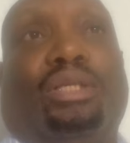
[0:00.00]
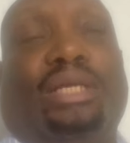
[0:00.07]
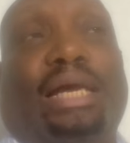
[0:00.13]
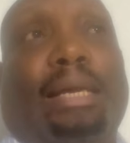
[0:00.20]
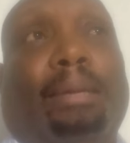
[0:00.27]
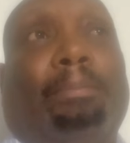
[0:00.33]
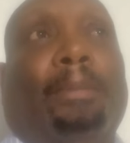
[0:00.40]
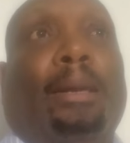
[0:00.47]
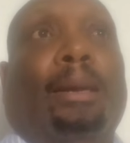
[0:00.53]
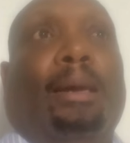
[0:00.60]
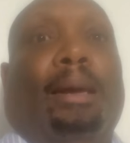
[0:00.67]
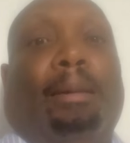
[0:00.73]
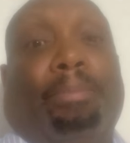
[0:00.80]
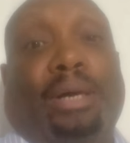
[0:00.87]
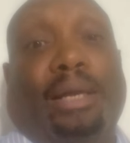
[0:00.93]
time,
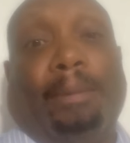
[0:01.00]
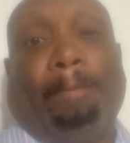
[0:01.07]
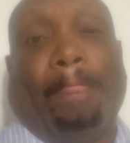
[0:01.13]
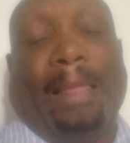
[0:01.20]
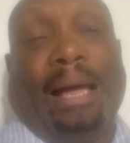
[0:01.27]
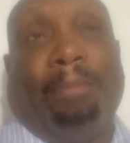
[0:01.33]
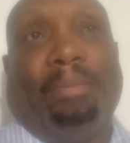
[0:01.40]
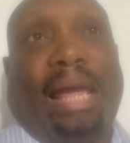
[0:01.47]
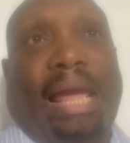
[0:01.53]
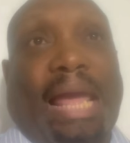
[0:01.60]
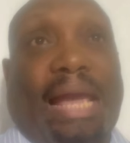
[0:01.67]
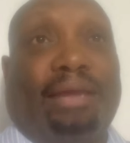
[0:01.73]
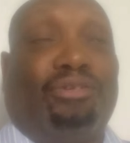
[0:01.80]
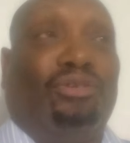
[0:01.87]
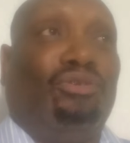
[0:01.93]
but I'm
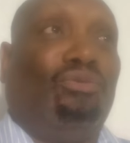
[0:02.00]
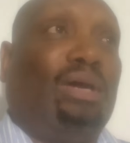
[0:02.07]
asking you